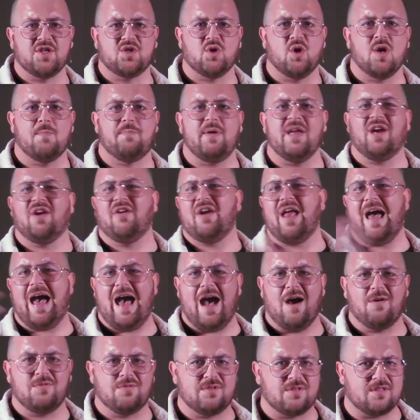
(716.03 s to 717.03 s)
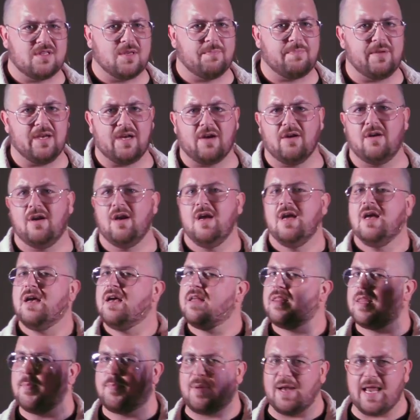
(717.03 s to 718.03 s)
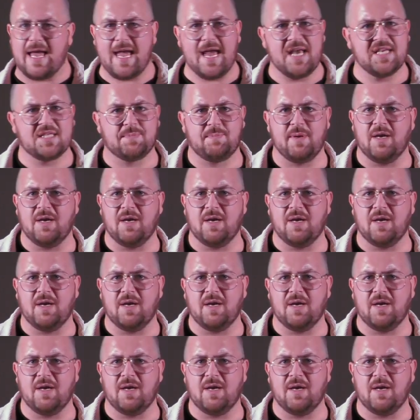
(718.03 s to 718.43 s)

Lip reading: So the bigger the house, the bigger the place,